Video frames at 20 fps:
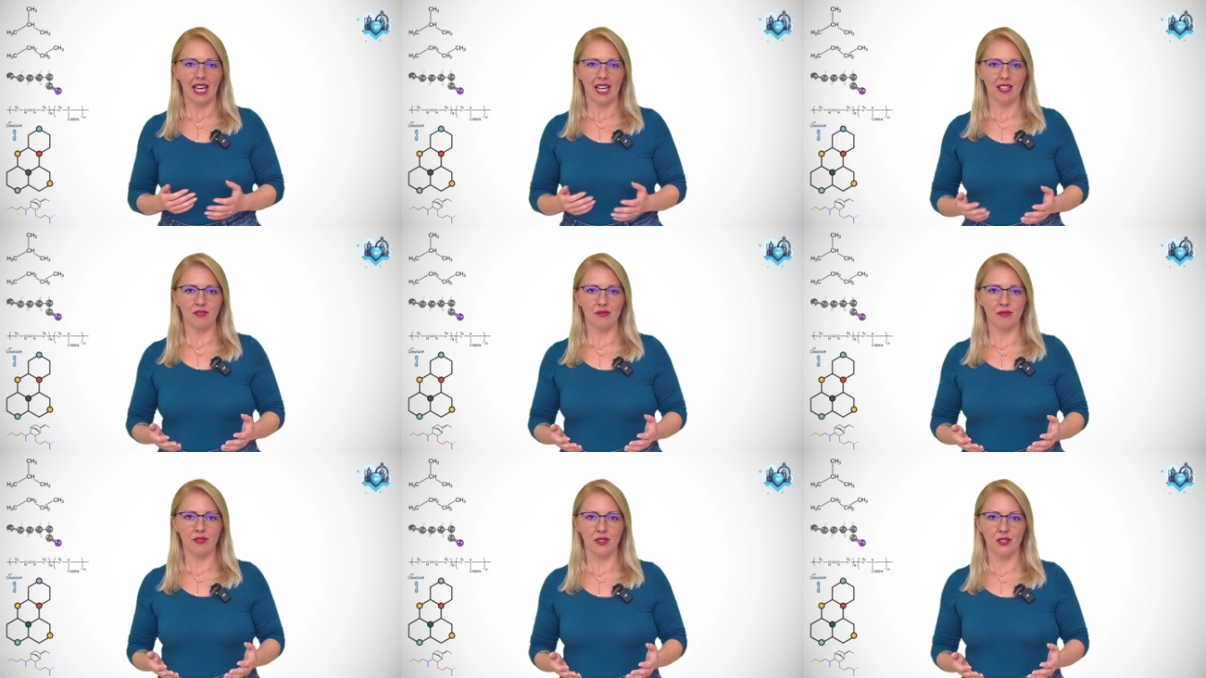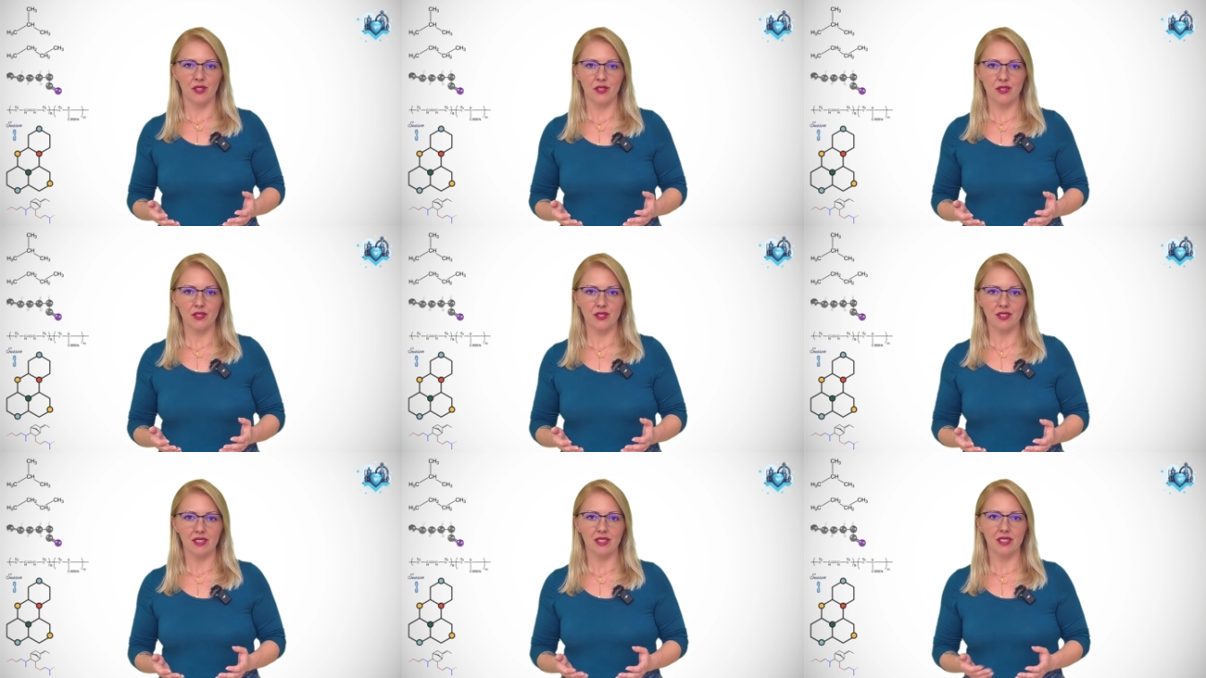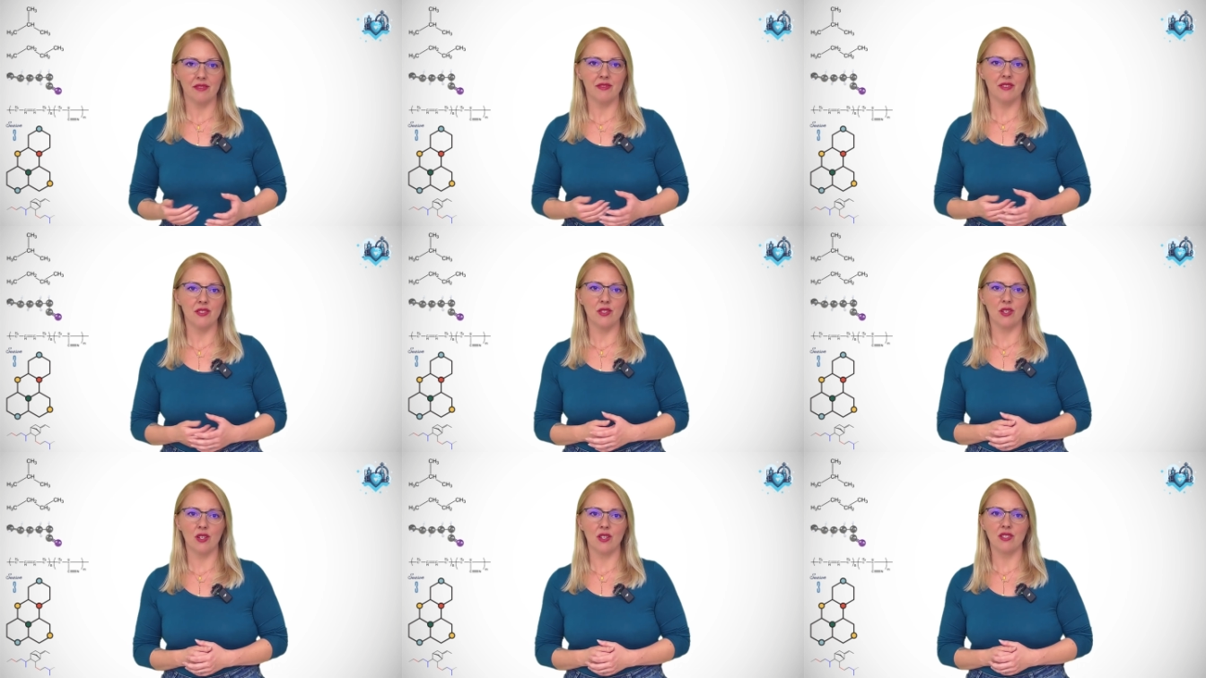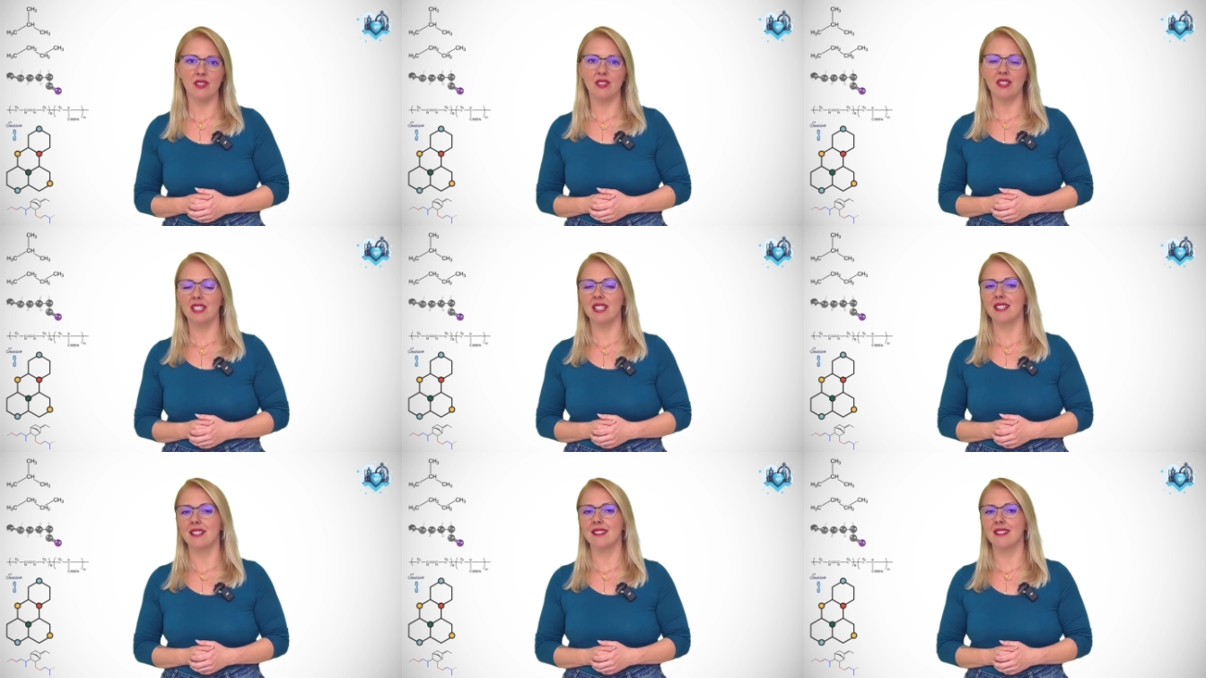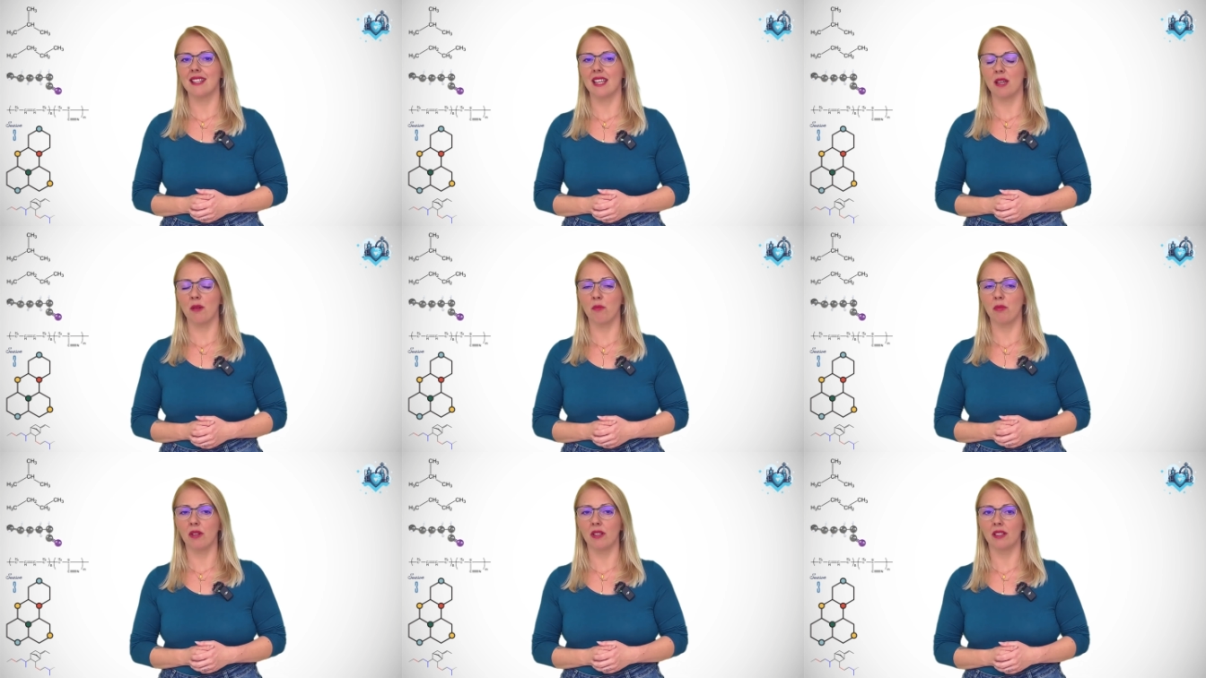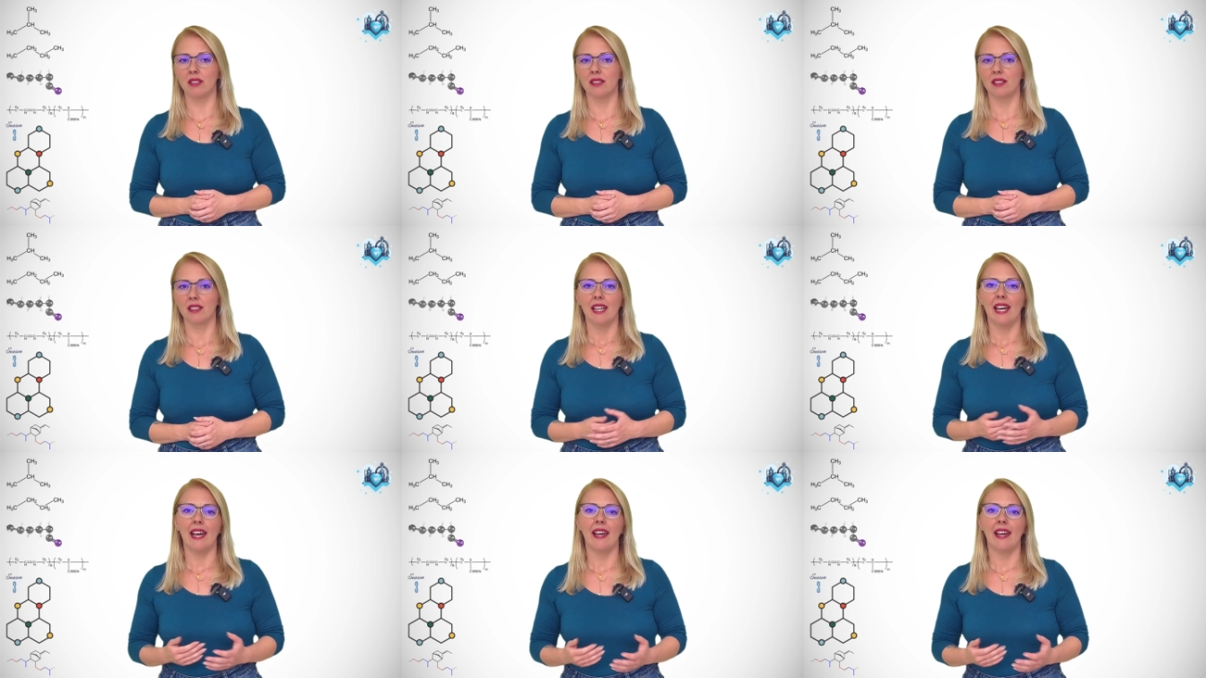At first, the viscosity is stable,